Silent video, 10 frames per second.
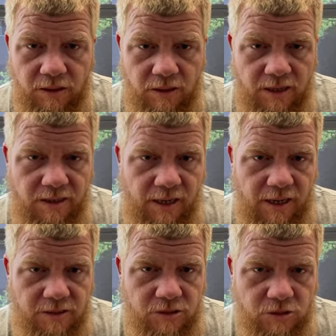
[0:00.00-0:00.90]
a lot of that
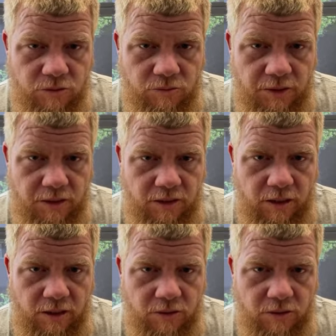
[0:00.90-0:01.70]
has to do with uh,